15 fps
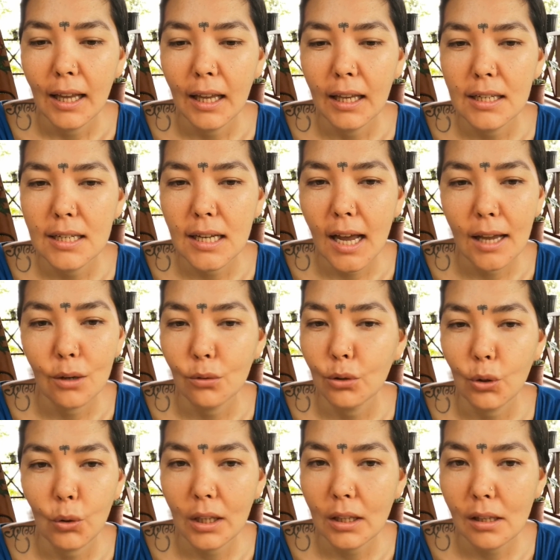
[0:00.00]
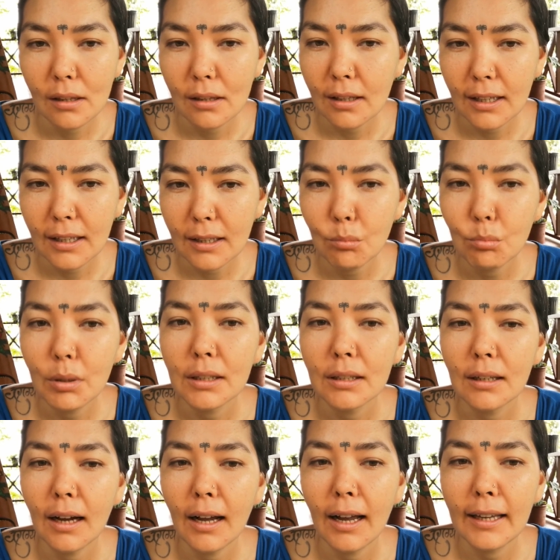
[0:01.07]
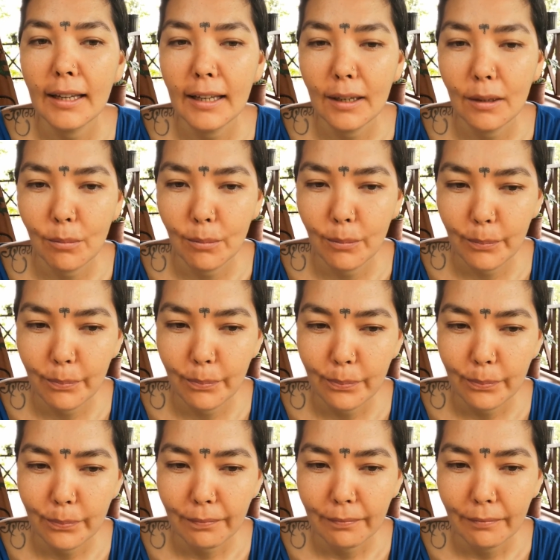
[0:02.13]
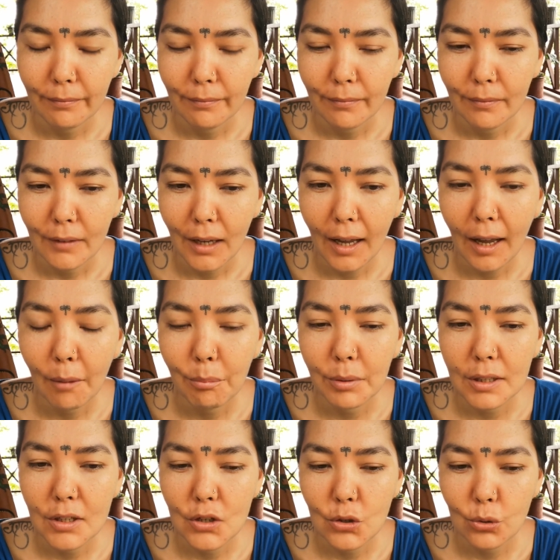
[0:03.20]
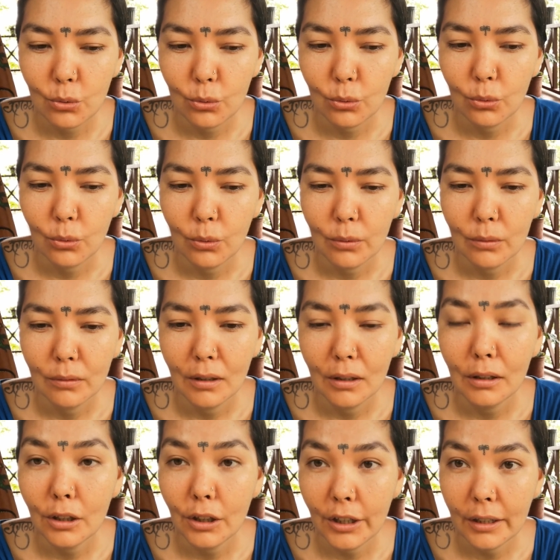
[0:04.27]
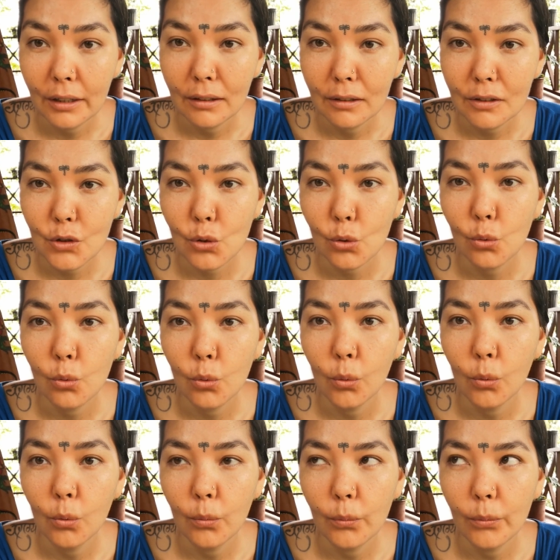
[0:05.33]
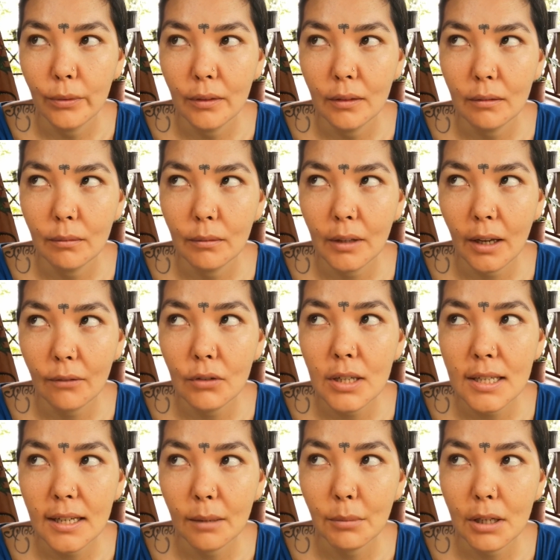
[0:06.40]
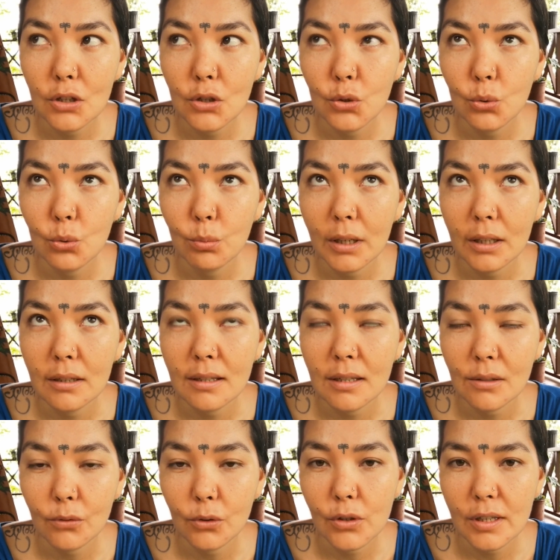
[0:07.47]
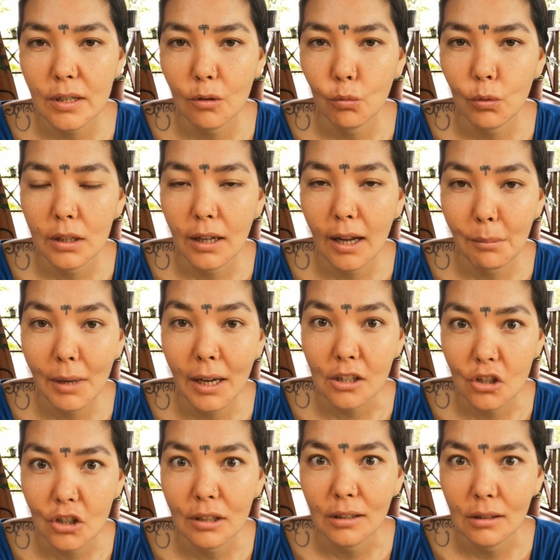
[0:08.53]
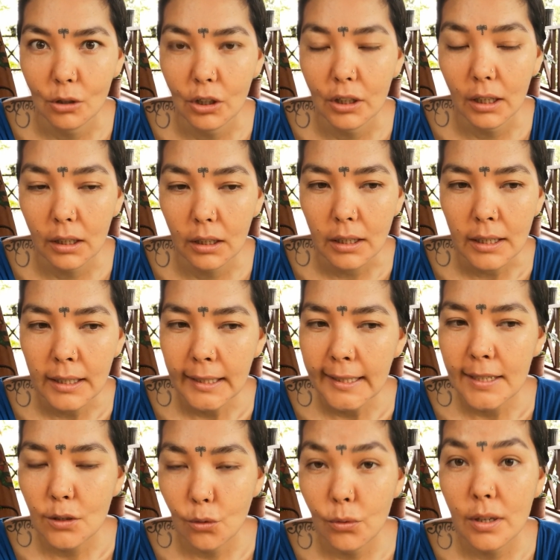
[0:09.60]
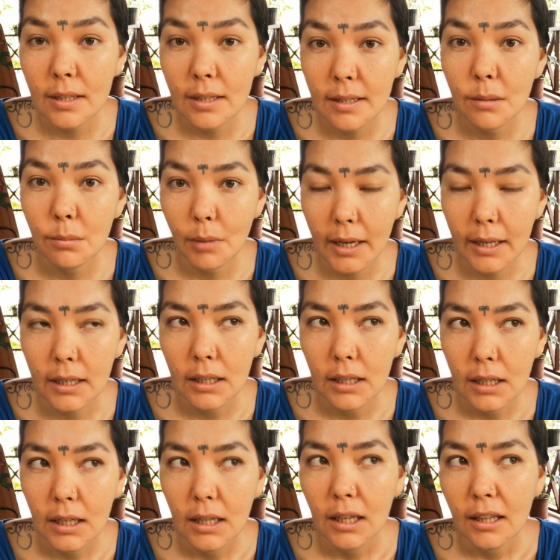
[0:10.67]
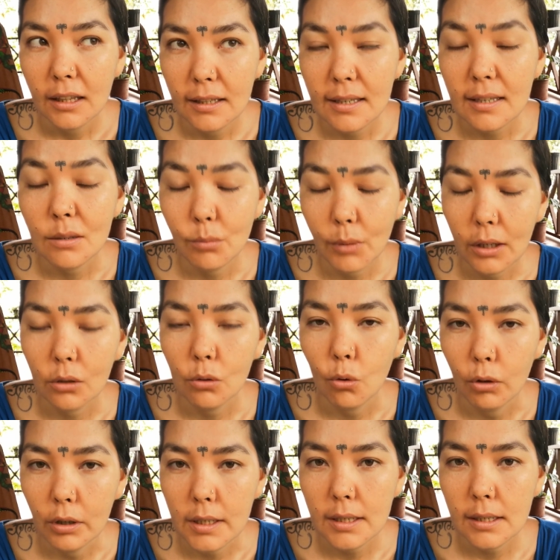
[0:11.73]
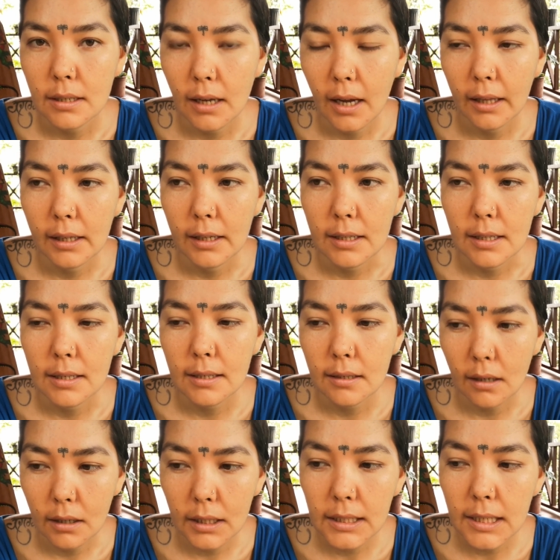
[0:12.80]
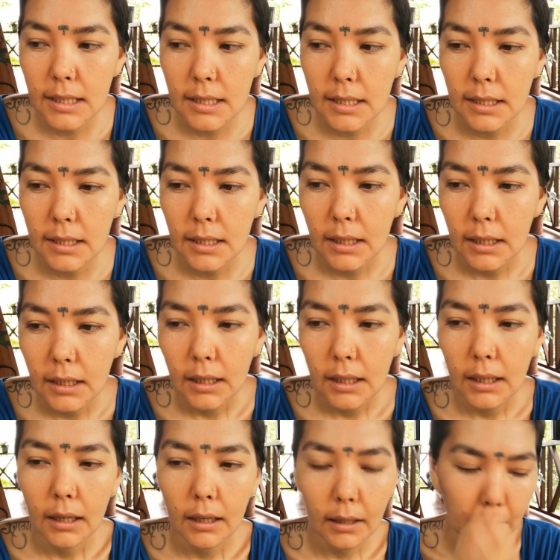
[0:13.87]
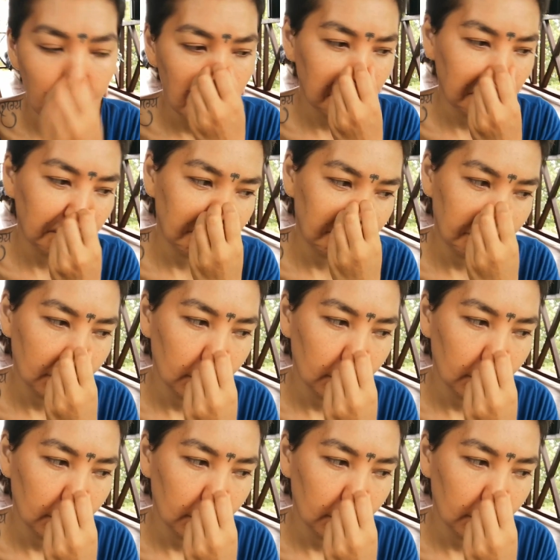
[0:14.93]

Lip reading: and I don't know anything, but I am happy to learn. So every time I do medicine for someone, I'm actually learning. So this is my course, and it started um,